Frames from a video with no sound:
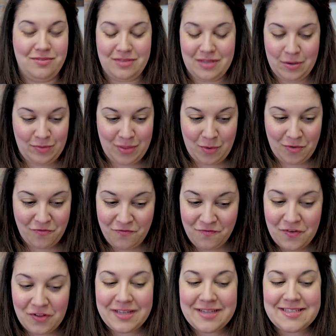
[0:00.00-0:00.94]
it, they were
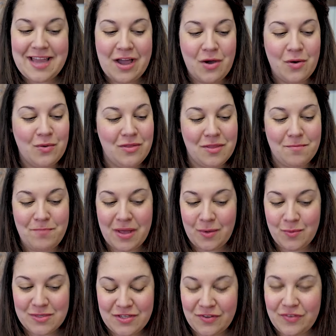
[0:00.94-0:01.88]
fully down. The
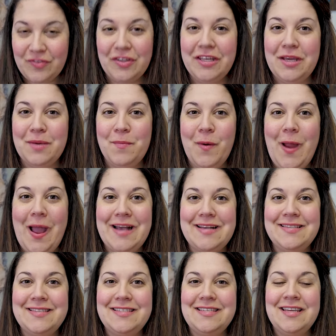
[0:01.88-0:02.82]
button was fully
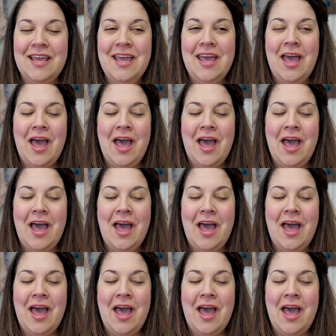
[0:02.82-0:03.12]
compressed.